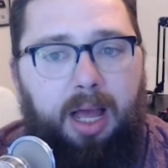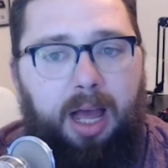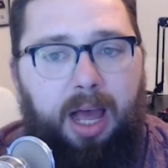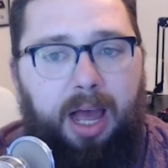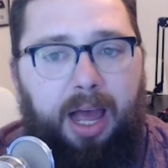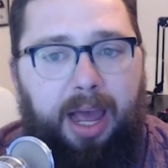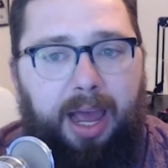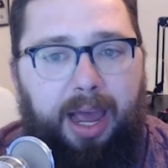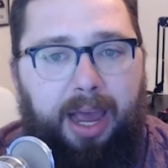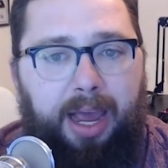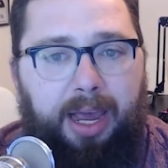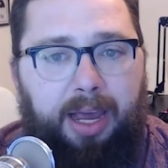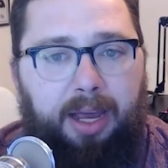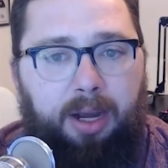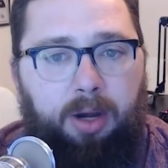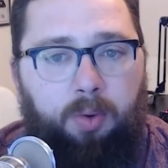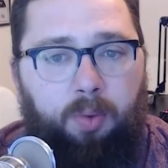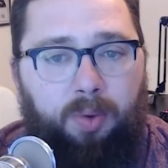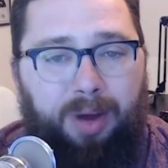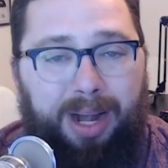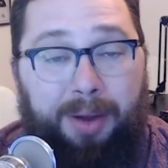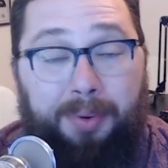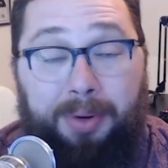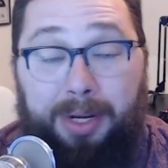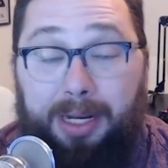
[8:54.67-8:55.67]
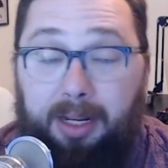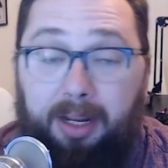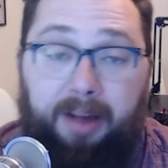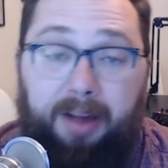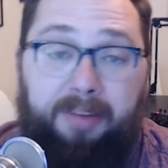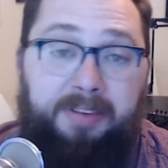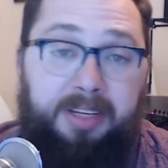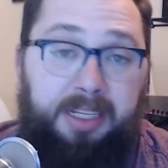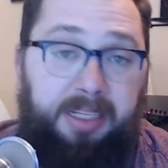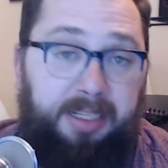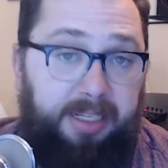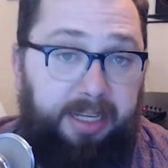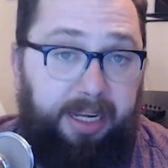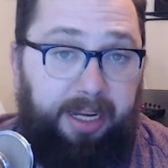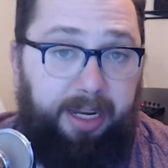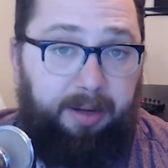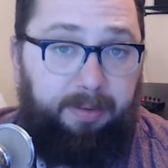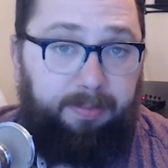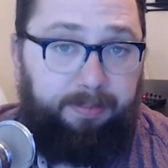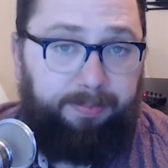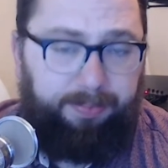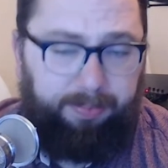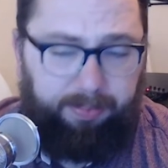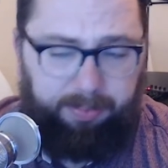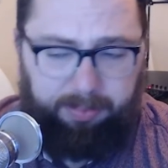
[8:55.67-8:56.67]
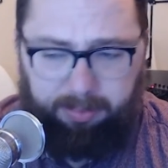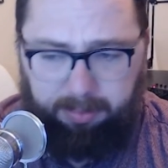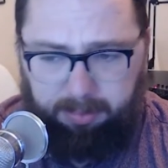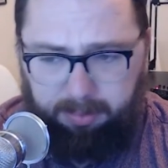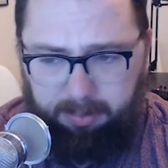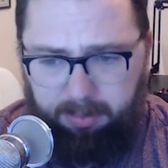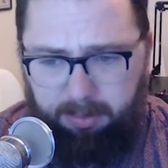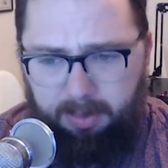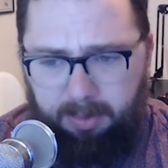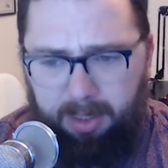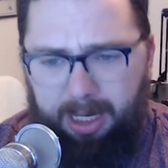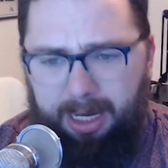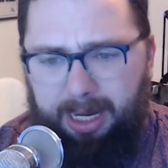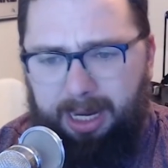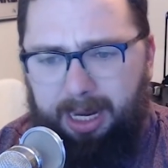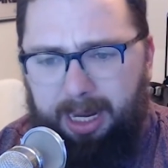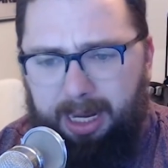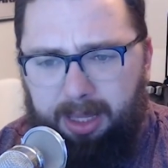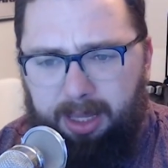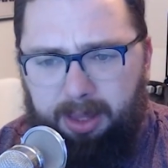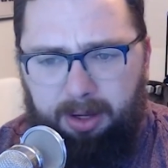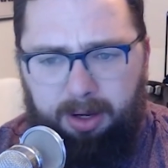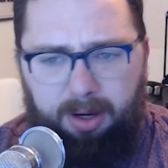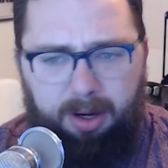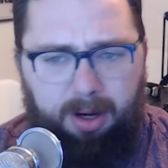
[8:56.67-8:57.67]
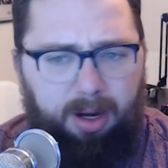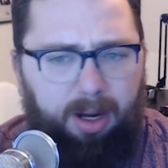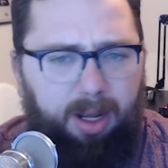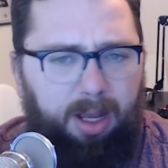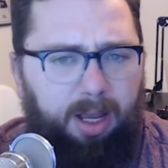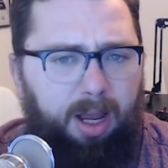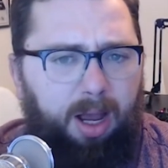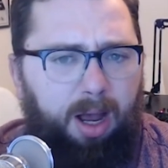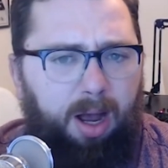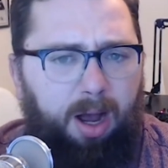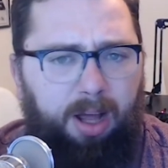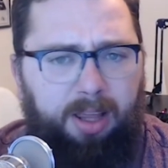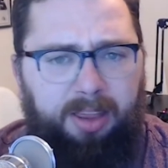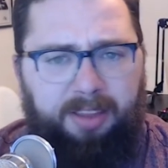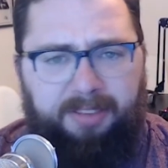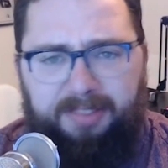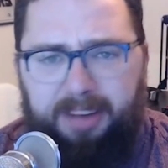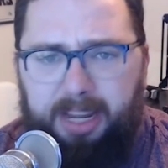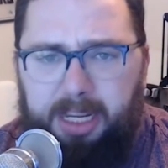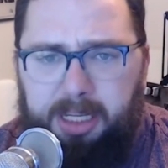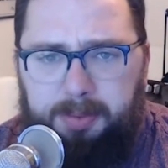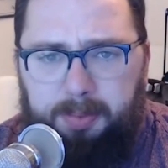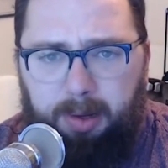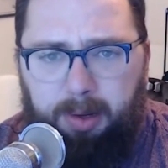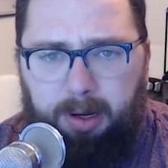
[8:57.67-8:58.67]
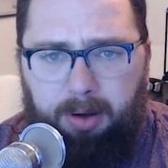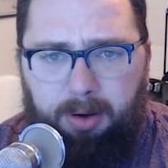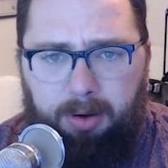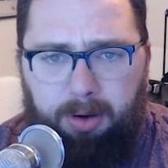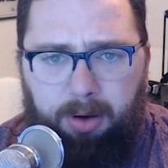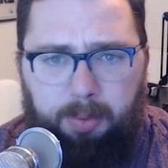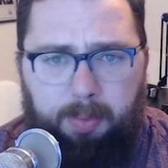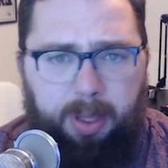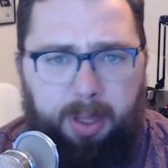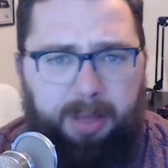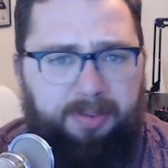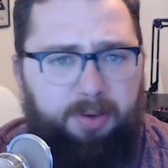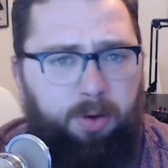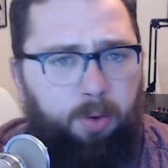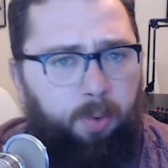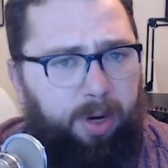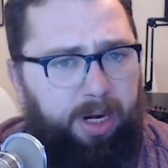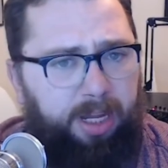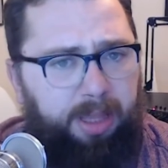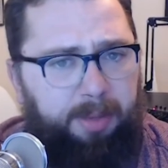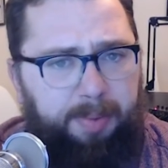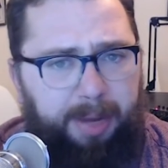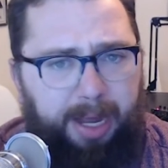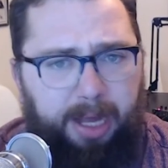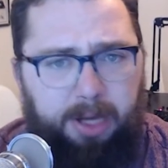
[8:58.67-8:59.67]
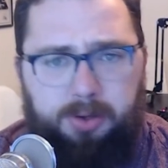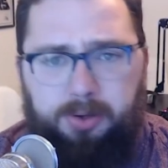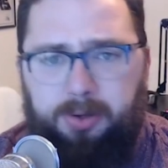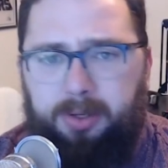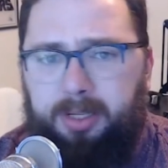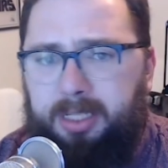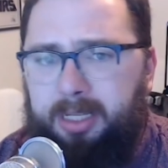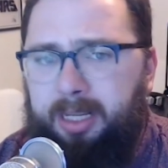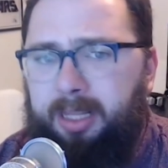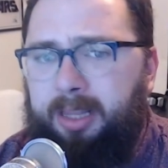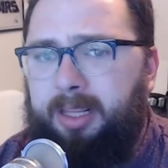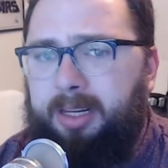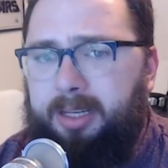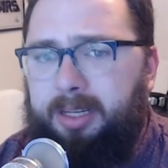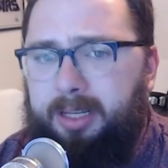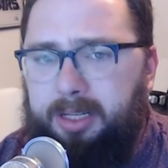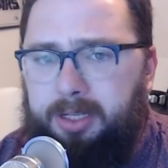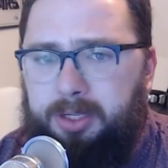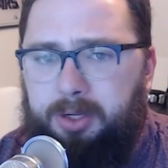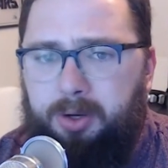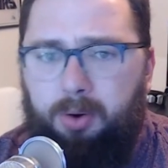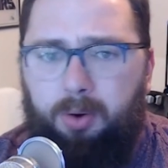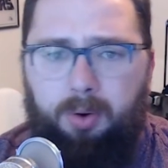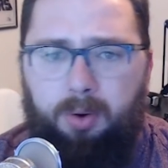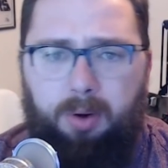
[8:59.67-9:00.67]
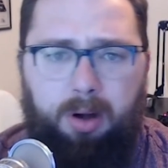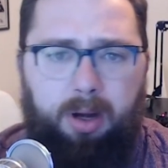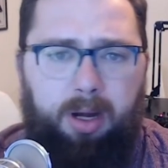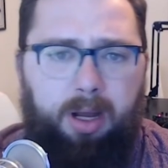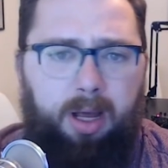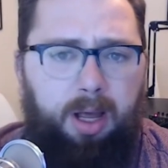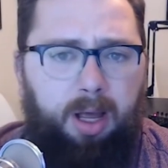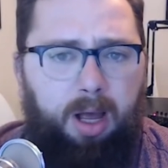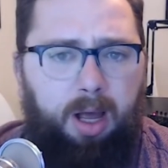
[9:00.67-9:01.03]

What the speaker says: And what I would love to see, either on the Facebook group, if you're one of the patrons, in the Discord,